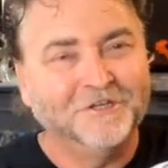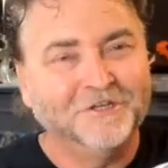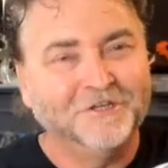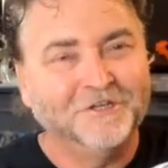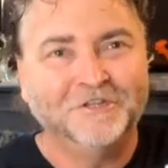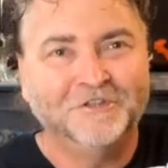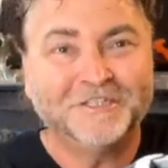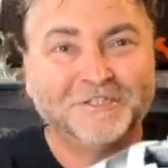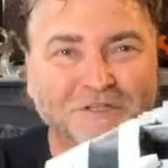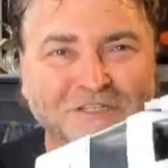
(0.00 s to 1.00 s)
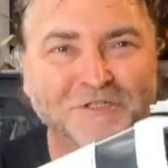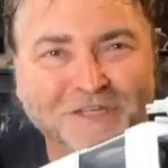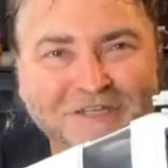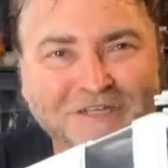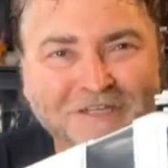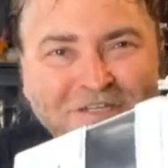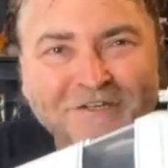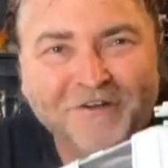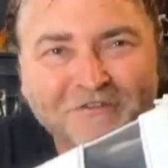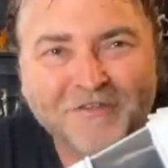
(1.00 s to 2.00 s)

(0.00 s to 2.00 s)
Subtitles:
This is really sweet. You got